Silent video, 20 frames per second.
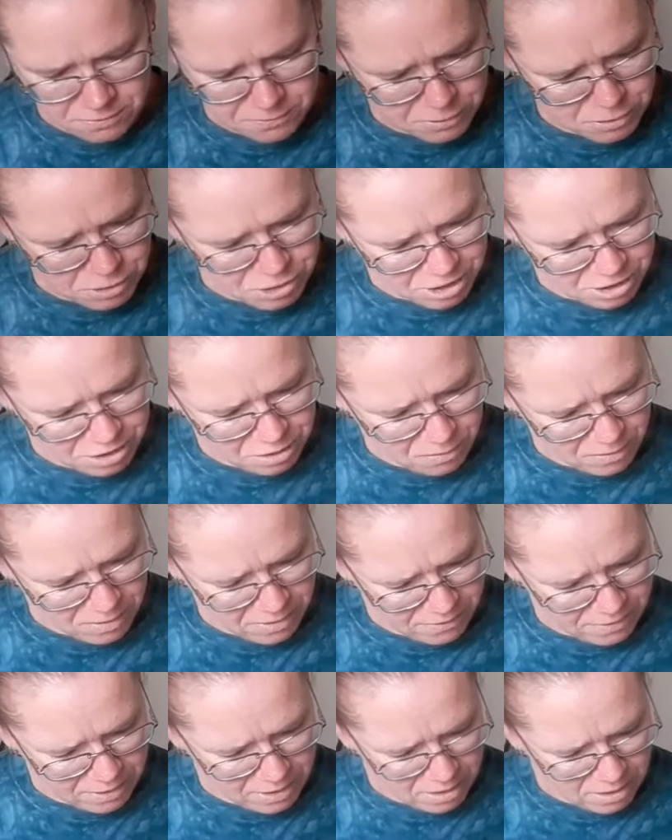for
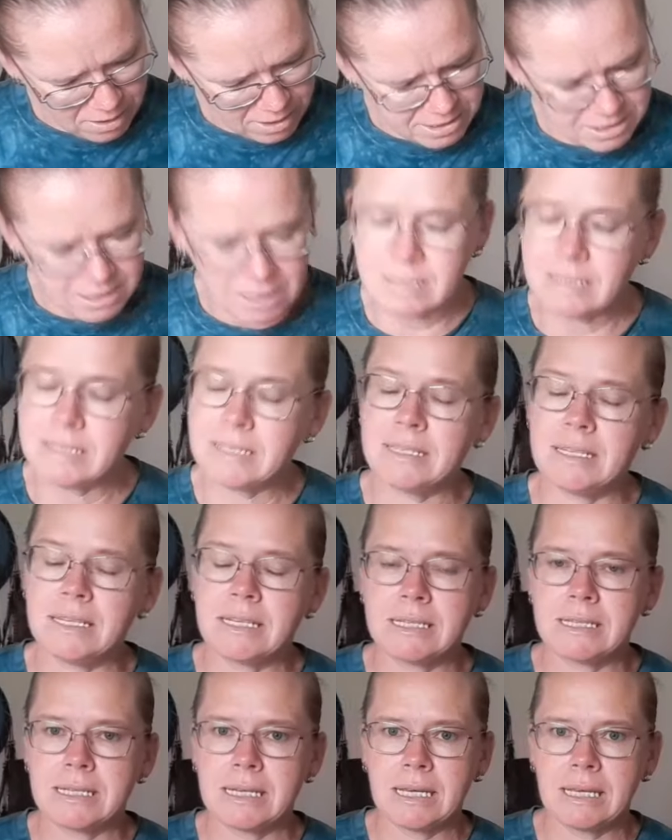January I'd done
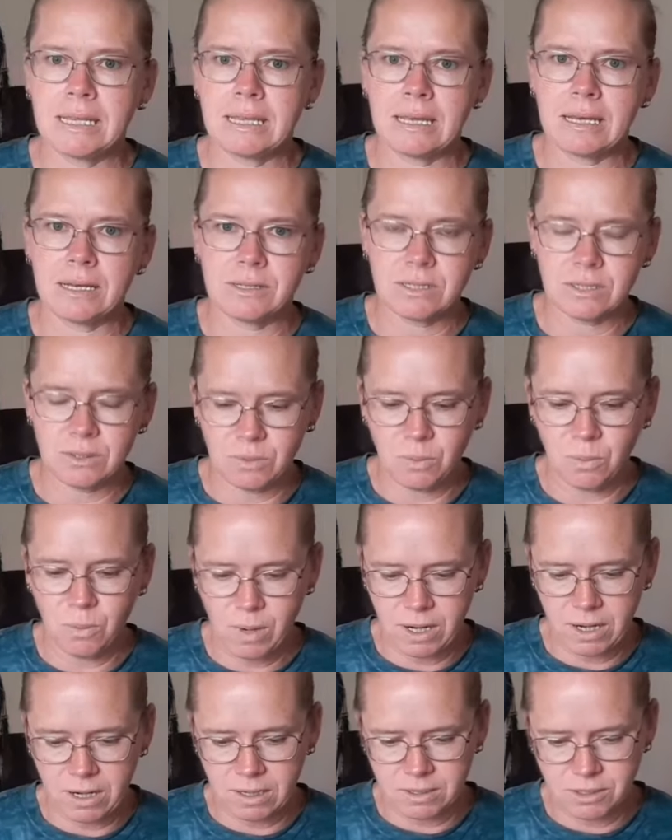
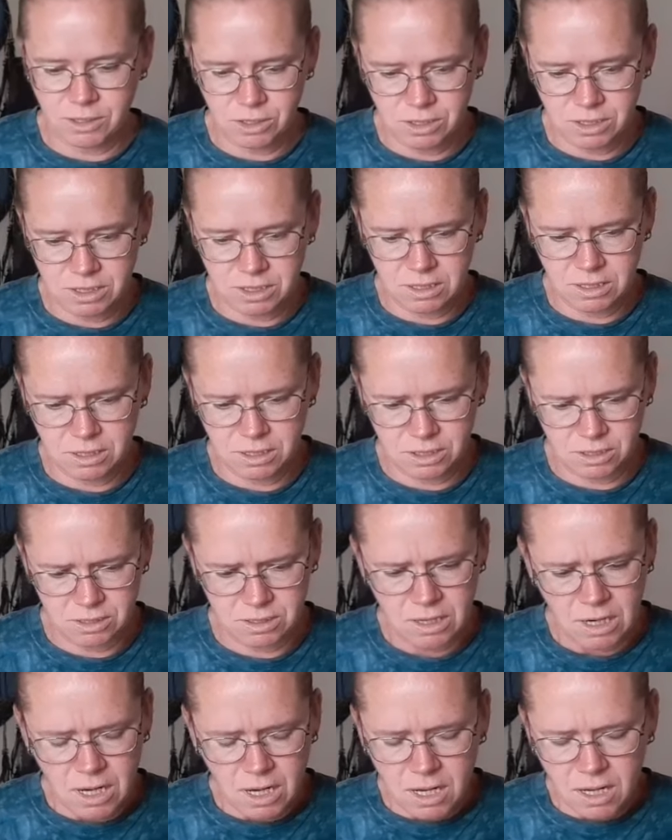16,100
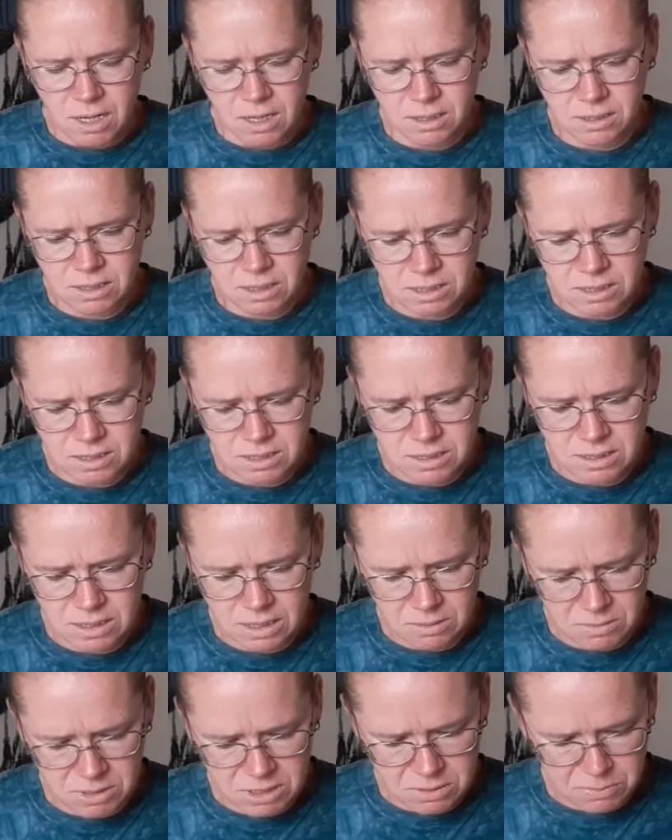stitches. It doesn't
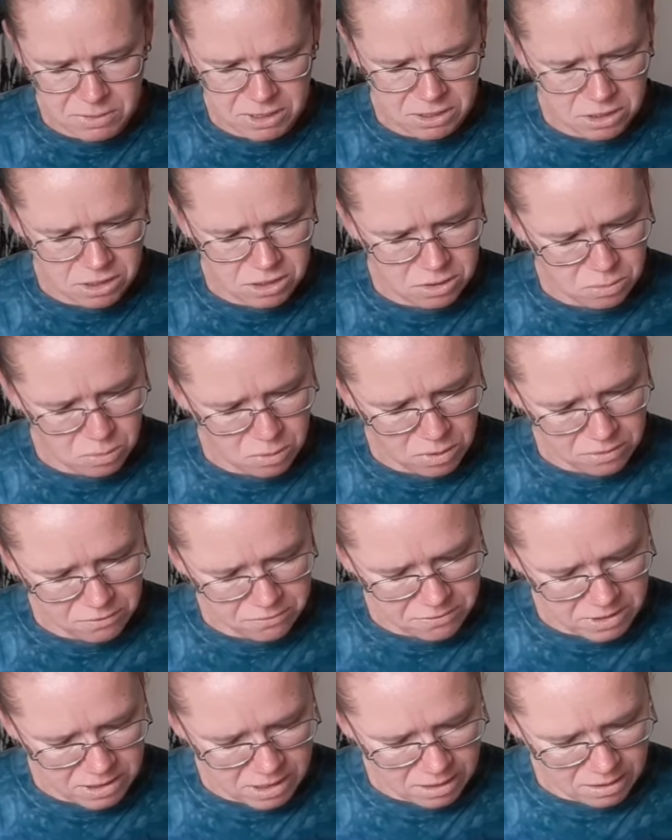seem as much as what
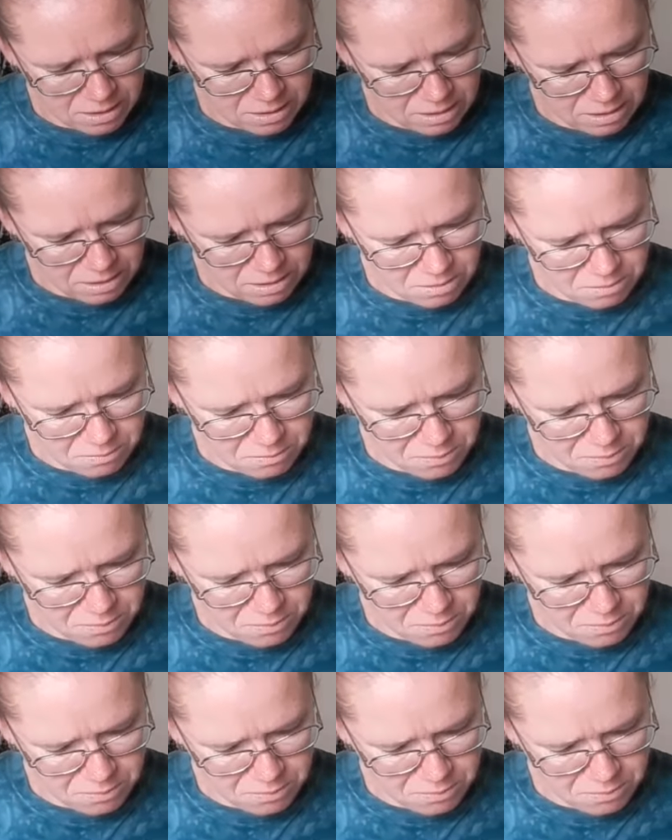I've done in